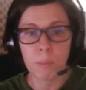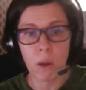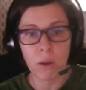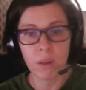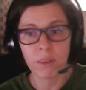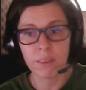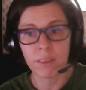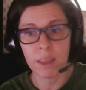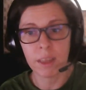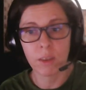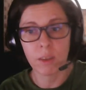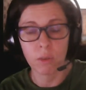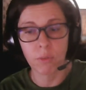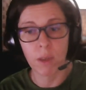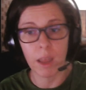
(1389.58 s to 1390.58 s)
policy is
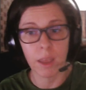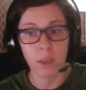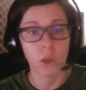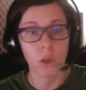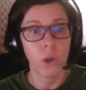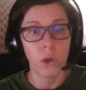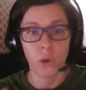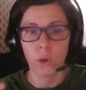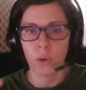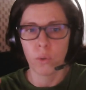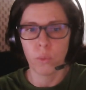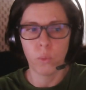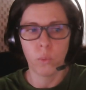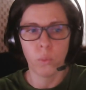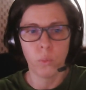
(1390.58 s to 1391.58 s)
of like,
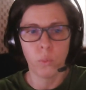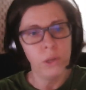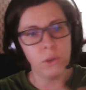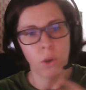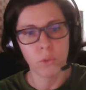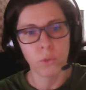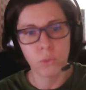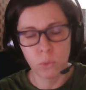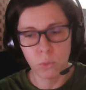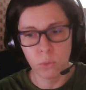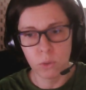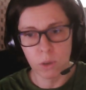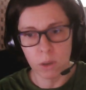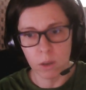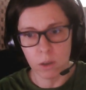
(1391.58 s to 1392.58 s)
we don't do
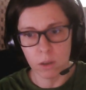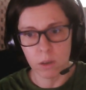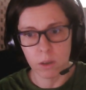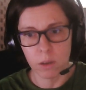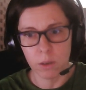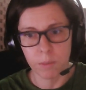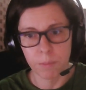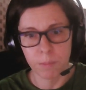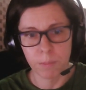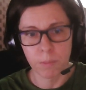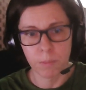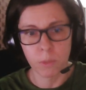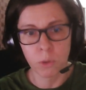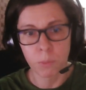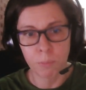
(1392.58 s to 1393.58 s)

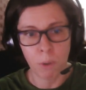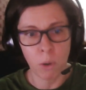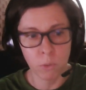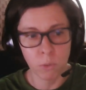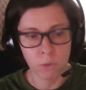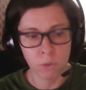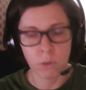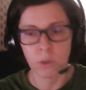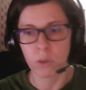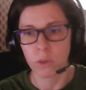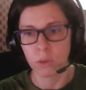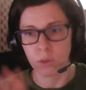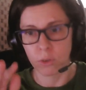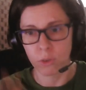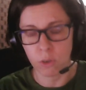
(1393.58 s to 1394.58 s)
the post
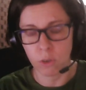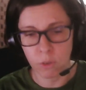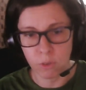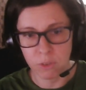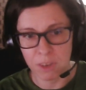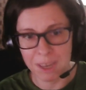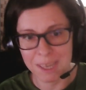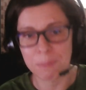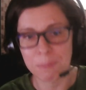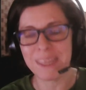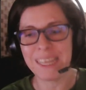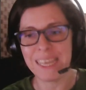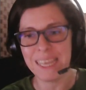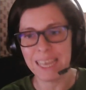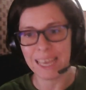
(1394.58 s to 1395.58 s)
just on
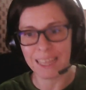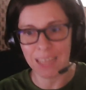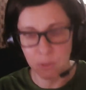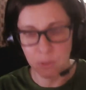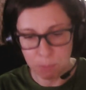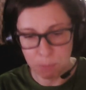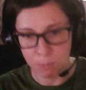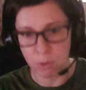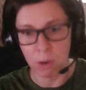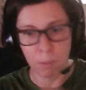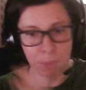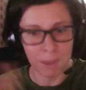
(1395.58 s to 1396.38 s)
ChatGPT and then we copy